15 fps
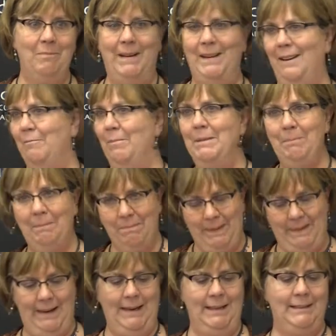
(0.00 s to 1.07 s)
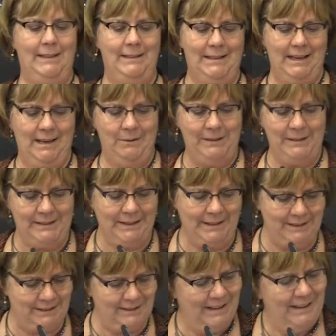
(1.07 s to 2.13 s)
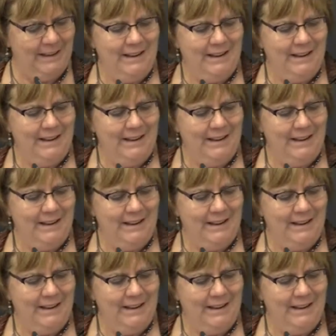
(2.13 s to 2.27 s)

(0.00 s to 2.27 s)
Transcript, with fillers: but I've been playing since I was six,